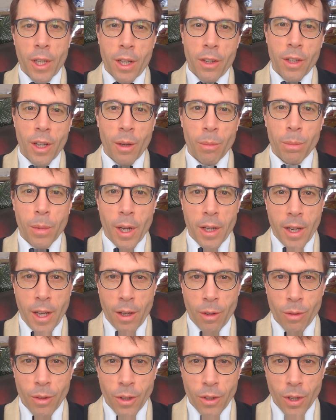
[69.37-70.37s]
figured out by
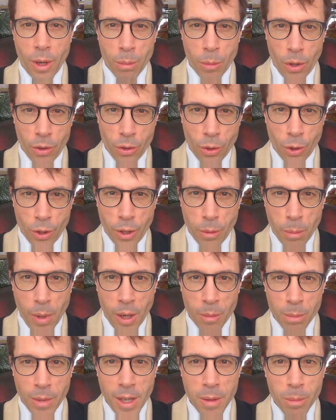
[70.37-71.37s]
now that I'm not talking
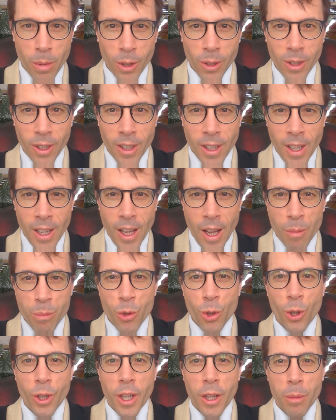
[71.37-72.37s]
about people, I'm
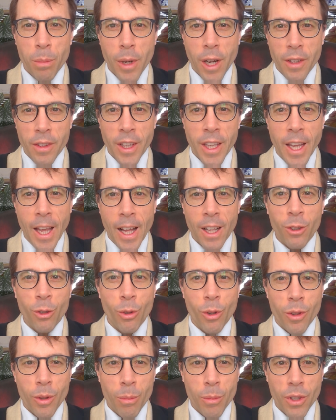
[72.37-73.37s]
talking about the
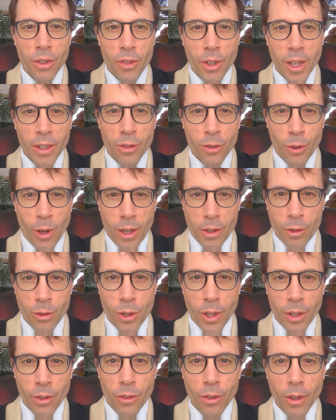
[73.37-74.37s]
algorithm design
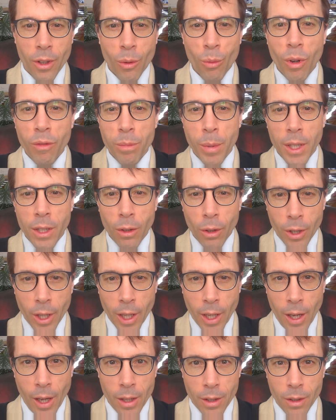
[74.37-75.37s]
strategies that we've been
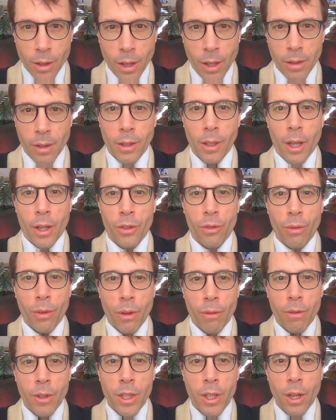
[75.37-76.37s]
looking at in the last
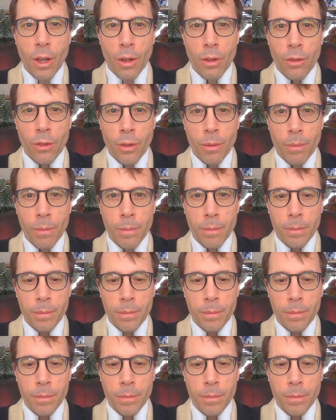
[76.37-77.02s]
few videos.